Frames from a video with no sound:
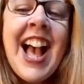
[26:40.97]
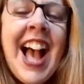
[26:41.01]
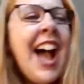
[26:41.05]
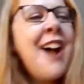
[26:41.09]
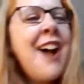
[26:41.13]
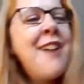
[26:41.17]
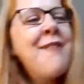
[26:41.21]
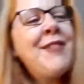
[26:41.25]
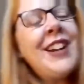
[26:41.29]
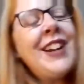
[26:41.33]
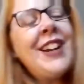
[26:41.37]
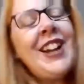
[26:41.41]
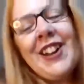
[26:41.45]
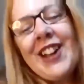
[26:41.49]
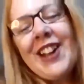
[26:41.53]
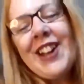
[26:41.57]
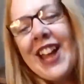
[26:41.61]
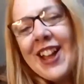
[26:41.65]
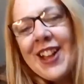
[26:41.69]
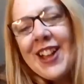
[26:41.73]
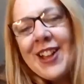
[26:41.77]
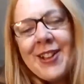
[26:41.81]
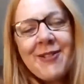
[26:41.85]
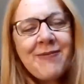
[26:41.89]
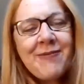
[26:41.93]
some designer
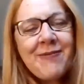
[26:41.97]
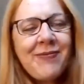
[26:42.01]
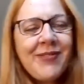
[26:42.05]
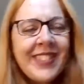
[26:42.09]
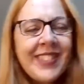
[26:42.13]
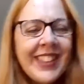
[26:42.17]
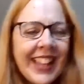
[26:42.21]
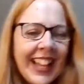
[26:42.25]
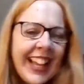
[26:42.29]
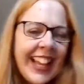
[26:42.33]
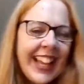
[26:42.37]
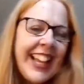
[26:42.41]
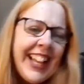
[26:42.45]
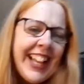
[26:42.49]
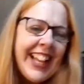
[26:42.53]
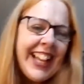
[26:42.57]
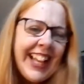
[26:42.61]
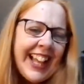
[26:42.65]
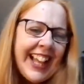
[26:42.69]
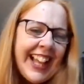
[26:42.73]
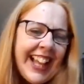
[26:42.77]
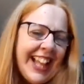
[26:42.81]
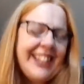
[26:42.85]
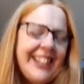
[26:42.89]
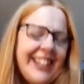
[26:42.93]
wellies? What
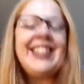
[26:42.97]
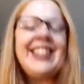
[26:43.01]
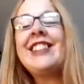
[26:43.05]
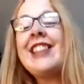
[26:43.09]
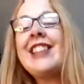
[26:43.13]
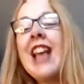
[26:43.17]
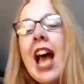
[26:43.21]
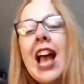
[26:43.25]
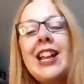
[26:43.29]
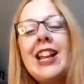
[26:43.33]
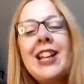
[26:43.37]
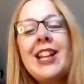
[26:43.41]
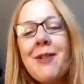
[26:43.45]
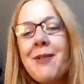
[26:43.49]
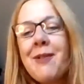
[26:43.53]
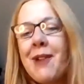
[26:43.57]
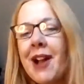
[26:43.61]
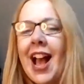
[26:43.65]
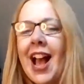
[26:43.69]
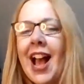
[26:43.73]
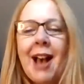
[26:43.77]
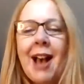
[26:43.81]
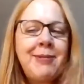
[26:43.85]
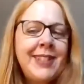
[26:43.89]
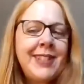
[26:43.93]
about some designer
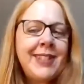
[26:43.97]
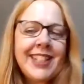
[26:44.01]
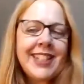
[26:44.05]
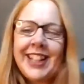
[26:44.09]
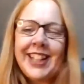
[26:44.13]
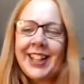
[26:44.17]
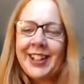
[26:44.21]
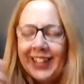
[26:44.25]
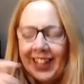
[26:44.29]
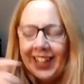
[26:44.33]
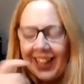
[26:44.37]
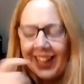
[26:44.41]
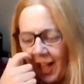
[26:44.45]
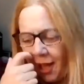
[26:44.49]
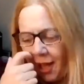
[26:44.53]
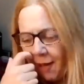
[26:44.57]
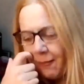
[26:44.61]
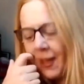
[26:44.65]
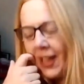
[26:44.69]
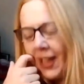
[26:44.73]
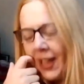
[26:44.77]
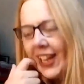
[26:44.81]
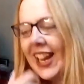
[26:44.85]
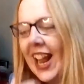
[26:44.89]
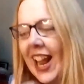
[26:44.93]
well, absolutely.
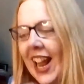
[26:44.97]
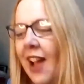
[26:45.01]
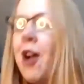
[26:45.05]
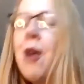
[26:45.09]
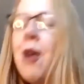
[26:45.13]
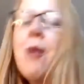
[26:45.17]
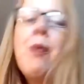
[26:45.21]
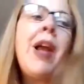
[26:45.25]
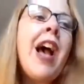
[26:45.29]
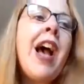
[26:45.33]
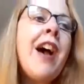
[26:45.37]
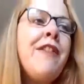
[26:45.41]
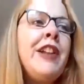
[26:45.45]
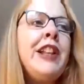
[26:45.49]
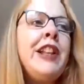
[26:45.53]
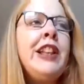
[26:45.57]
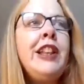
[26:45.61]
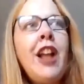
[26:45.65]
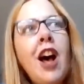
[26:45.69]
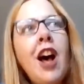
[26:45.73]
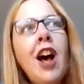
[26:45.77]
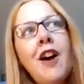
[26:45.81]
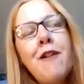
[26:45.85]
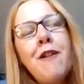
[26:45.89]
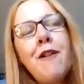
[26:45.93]
But we have a
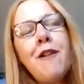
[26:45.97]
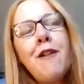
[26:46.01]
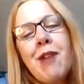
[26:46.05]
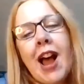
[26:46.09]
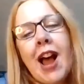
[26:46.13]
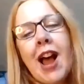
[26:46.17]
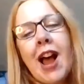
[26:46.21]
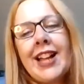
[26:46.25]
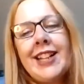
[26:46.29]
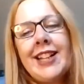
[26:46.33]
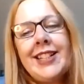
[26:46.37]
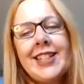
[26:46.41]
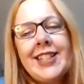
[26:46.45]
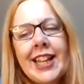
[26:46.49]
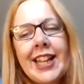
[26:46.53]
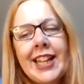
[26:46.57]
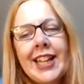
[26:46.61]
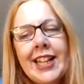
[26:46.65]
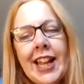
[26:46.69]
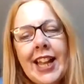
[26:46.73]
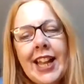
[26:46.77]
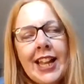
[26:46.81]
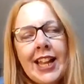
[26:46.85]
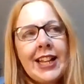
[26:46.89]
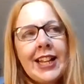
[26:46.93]
lot of brides
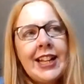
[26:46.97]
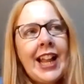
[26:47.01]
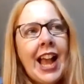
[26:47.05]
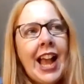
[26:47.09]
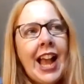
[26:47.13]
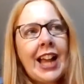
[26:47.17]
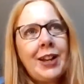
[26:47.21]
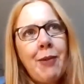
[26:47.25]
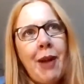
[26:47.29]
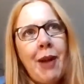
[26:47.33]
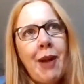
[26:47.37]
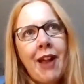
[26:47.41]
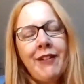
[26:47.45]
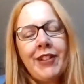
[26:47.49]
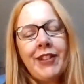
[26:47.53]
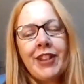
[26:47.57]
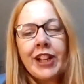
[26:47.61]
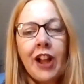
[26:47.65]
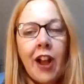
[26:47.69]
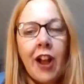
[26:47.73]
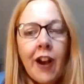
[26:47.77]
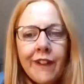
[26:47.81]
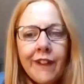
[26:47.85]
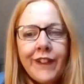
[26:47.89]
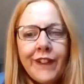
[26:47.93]
in kind of wearing the
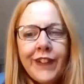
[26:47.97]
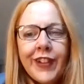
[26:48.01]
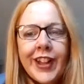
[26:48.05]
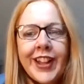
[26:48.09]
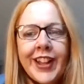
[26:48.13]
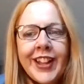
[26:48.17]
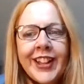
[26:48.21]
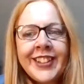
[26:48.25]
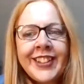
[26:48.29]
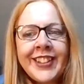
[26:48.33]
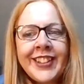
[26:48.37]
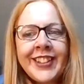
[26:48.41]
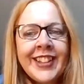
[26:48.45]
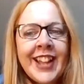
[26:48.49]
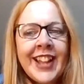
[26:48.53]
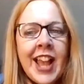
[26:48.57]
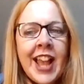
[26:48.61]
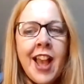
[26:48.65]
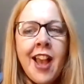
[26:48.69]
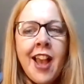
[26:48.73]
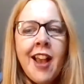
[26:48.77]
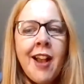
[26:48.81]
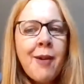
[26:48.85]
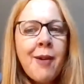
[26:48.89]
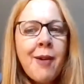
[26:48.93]
Converse,
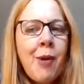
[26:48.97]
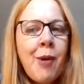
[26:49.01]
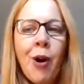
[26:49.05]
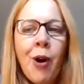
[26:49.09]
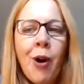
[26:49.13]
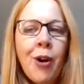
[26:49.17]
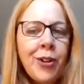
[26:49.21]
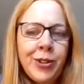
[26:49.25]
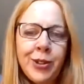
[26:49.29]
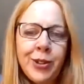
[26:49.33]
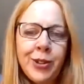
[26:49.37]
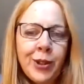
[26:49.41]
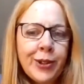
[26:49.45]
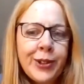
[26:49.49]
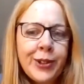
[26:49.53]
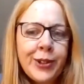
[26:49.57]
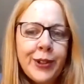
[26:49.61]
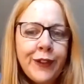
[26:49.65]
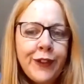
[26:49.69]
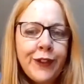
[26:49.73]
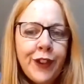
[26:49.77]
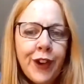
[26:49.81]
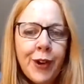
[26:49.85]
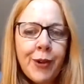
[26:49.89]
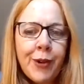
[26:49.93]
all sorts
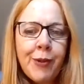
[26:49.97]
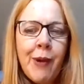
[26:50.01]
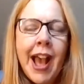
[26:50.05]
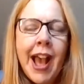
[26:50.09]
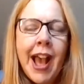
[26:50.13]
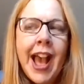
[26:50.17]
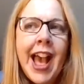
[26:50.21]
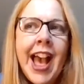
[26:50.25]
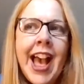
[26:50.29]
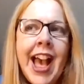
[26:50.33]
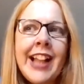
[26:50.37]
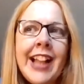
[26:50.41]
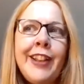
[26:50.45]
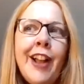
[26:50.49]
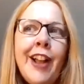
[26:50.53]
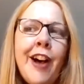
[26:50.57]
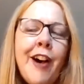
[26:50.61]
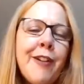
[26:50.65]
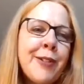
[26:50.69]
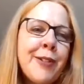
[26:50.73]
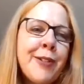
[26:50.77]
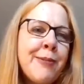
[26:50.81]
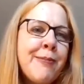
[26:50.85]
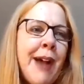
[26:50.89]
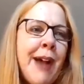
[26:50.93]
of footwear, a lot
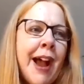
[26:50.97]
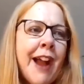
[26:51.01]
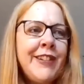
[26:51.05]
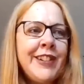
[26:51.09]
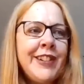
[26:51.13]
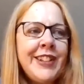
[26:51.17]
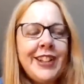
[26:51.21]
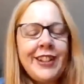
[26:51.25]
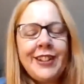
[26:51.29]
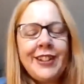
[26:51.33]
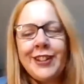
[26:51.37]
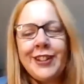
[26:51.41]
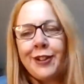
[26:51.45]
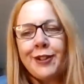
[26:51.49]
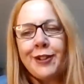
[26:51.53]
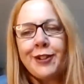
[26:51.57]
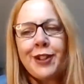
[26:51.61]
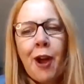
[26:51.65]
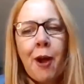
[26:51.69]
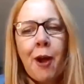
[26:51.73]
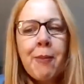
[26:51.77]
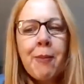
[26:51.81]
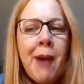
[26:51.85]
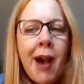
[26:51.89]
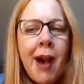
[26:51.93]
of us married in sort of
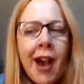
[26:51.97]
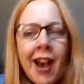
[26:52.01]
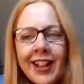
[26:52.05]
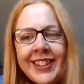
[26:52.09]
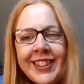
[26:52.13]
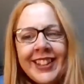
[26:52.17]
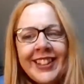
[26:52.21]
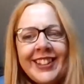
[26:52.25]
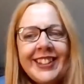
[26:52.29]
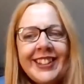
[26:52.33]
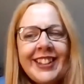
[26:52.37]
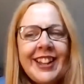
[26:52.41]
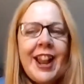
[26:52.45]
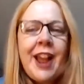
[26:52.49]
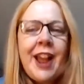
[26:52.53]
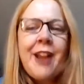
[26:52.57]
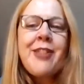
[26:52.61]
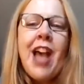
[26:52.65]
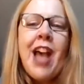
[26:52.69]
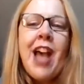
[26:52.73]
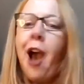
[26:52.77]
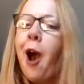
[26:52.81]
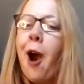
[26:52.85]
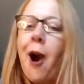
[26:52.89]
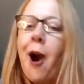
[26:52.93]
Doc Martens,
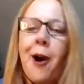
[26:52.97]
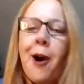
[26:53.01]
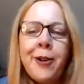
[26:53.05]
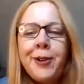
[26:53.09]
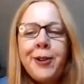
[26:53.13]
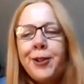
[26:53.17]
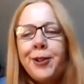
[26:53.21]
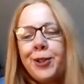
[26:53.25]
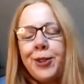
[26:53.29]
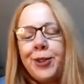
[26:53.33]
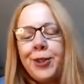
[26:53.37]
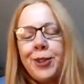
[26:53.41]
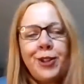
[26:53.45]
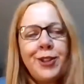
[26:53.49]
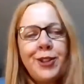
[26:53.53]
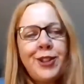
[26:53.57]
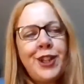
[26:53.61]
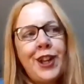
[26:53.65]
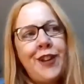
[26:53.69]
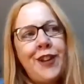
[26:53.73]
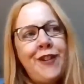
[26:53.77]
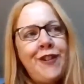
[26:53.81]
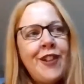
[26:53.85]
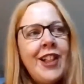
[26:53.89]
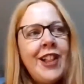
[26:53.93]
that whole sort
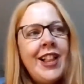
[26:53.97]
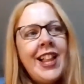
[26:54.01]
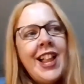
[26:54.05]
of